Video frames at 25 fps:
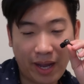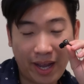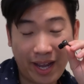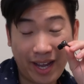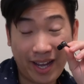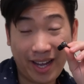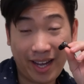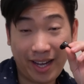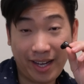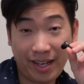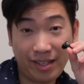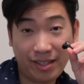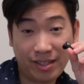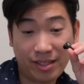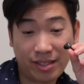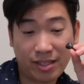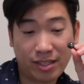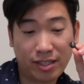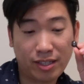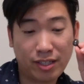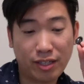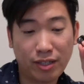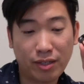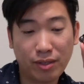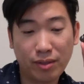
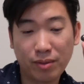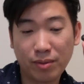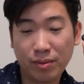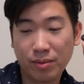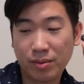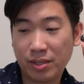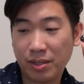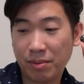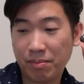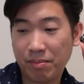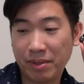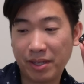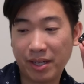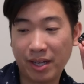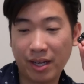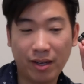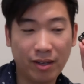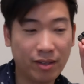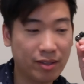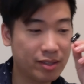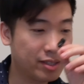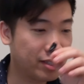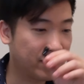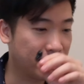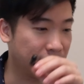A8s to something
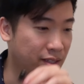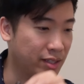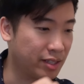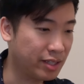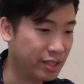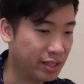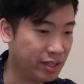else